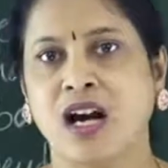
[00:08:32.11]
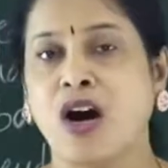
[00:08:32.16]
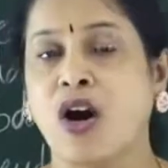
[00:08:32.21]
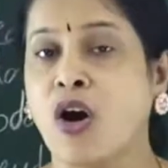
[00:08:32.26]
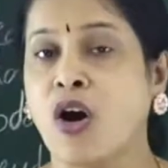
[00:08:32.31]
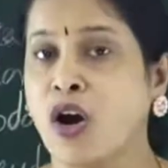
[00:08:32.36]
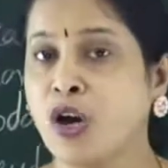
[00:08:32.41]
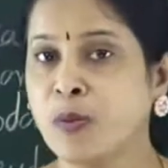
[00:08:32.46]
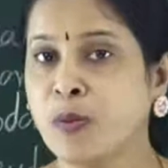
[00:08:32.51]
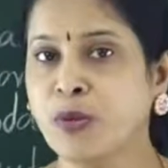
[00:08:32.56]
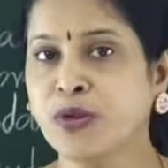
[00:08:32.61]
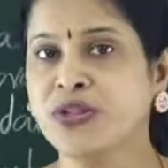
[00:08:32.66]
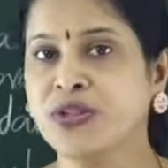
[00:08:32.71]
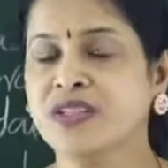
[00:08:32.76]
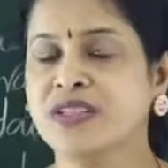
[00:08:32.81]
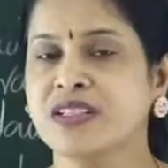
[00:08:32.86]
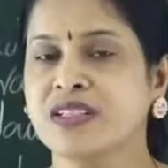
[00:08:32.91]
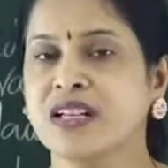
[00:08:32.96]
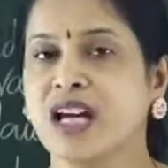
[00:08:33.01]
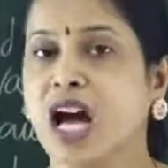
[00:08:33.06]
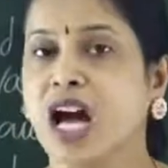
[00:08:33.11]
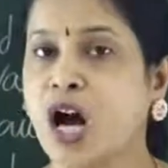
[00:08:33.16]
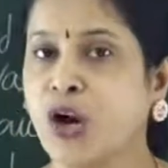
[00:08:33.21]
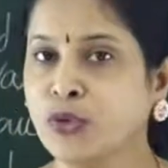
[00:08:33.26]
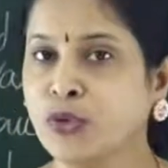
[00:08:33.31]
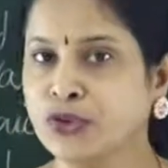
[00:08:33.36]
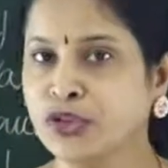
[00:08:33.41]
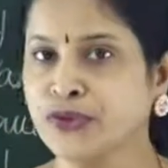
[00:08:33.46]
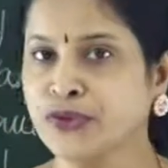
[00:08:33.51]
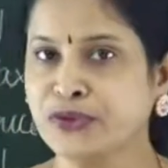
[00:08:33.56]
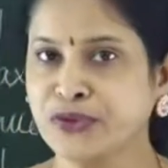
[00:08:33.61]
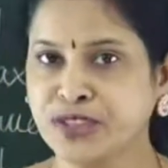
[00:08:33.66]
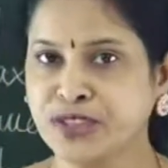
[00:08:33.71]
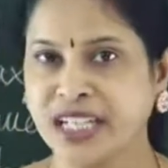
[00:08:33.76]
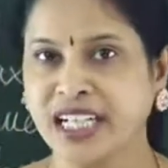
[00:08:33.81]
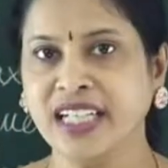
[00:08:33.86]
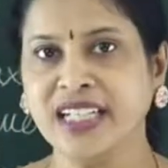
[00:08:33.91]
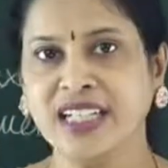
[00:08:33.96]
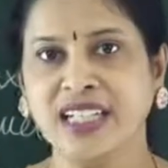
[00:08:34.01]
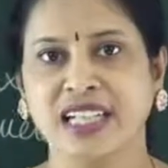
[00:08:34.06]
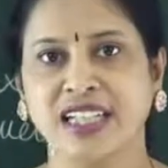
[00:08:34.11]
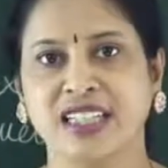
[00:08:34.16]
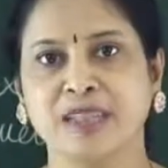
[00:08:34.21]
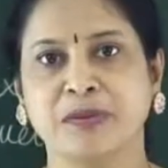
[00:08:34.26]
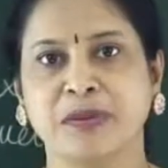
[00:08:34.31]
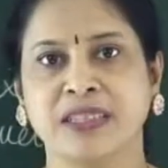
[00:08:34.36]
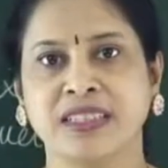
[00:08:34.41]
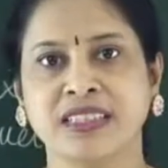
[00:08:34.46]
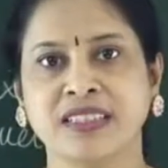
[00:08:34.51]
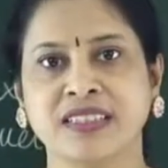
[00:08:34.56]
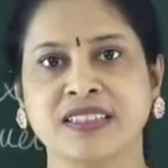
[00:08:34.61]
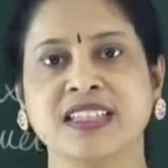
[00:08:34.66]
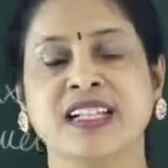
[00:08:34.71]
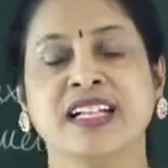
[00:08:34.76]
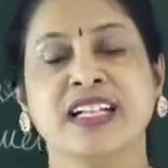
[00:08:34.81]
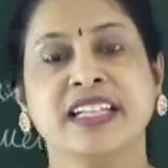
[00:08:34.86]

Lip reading: almost out of 10 animals,